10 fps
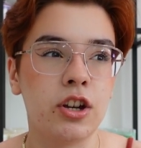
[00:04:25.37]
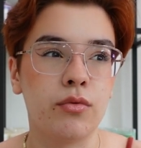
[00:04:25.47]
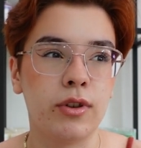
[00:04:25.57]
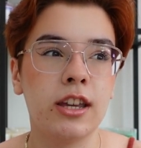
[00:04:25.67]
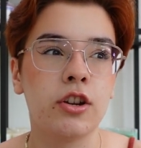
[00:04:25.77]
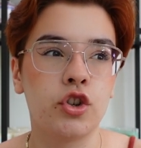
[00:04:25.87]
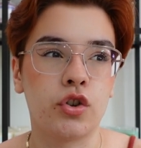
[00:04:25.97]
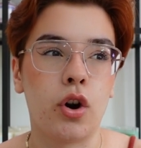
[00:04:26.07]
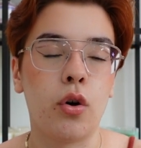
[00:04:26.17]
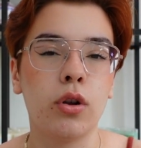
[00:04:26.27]
You can really
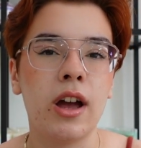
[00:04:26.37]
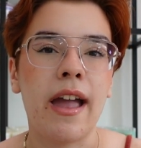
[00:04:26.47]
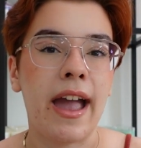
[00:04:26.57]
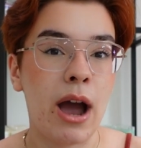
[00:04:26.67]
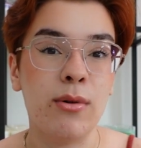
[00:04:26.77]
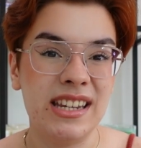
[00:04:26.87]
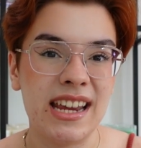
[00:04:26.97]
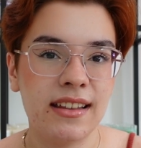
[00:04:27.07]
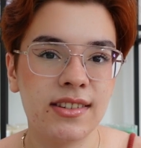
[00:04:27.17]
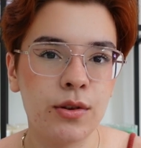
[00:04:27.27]
control how
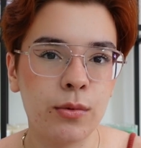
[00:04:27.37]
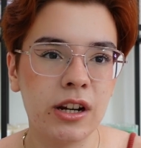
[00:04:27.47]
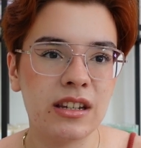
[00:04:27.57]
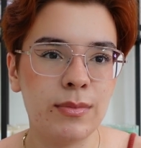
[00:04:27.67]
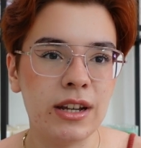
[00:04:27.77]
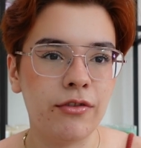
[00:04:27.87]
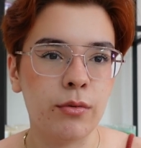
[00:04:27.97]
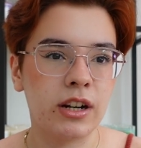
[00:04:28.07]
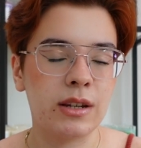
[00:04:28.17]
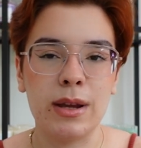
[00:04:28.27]
intense you want it to be, if you
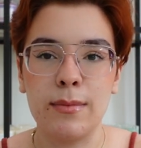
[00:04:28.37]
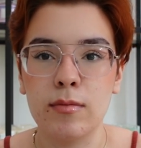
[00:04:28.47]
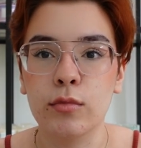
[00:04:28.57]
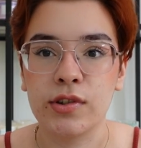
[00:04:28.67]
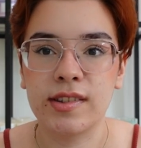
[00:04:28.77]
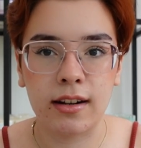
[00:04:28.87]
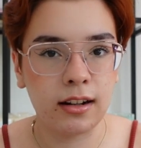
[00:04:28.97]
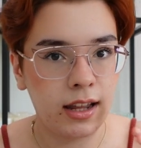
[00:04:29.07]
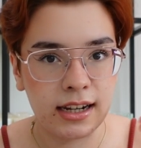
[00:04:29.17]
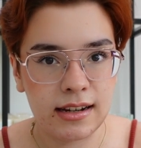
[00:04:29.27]
want it to be a bit more
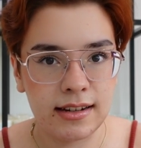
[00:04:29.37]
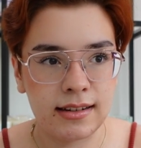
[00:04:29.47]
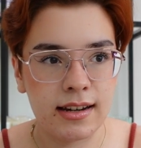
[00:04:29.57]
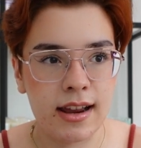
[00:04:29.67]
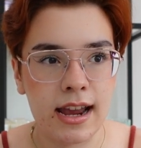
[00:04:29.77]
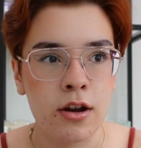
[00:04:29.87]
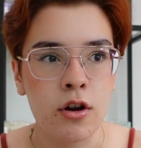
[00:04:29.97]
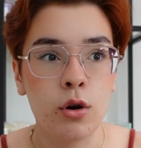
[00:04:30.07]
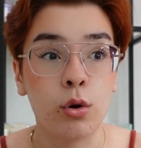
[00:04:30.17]
subtle like I did today,